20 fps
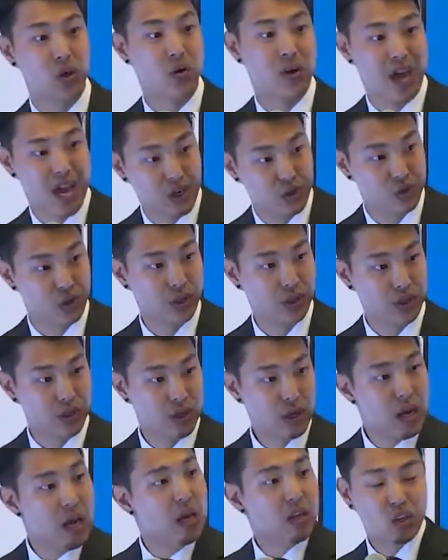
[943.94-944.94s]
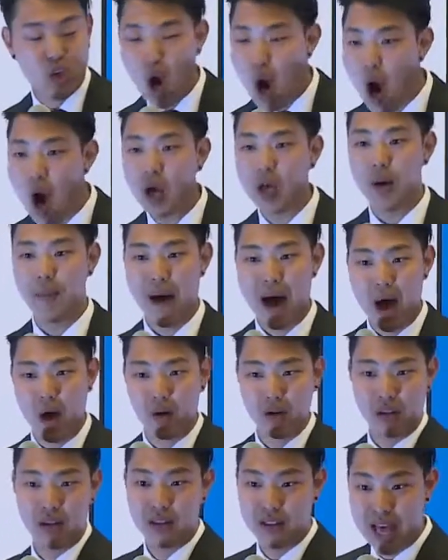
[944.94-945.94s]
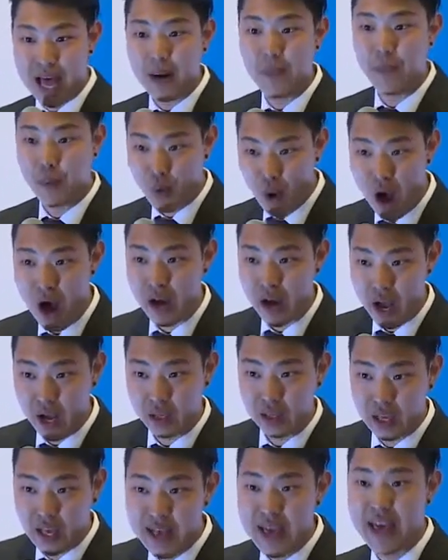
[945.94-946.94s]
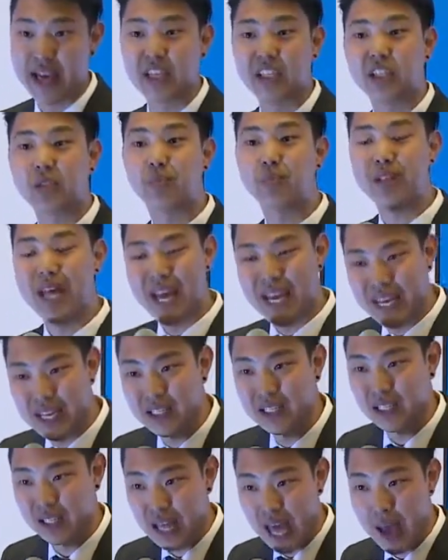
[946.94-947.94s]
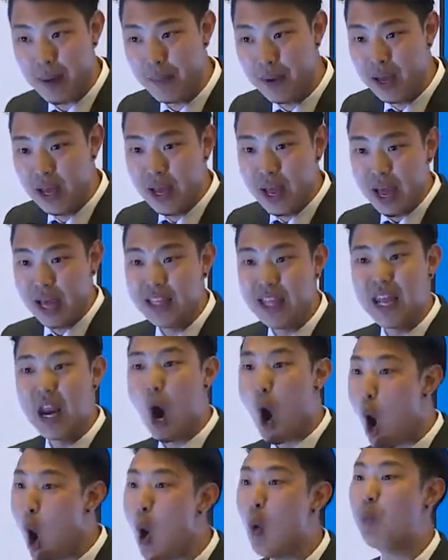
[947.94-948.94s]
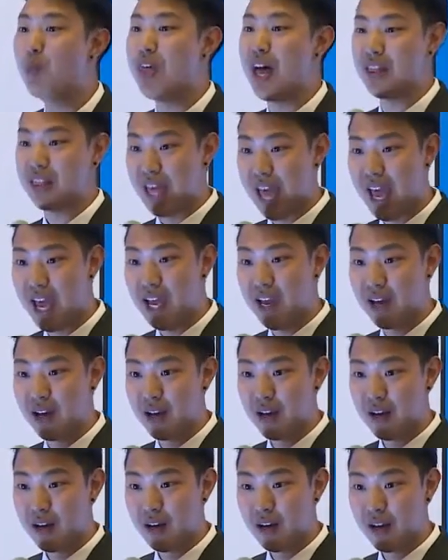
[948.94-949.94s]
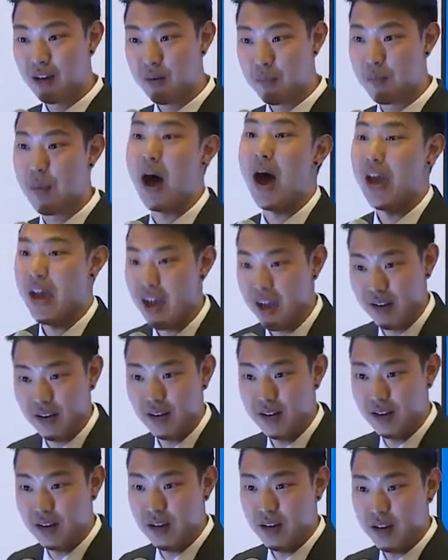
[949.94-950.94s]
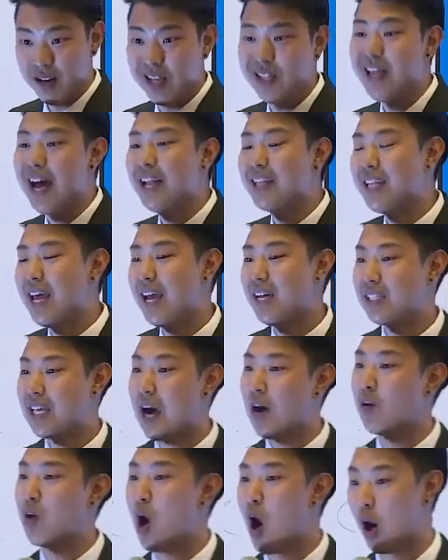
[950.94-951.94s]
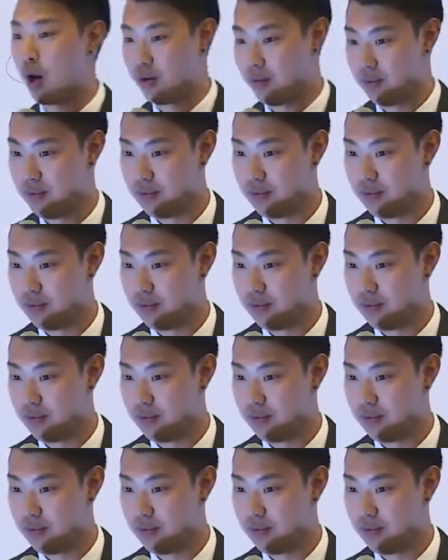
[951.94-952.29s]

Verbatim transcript: location, talk about that product, explain it to them, and then hope that they buy it. And that takes how long?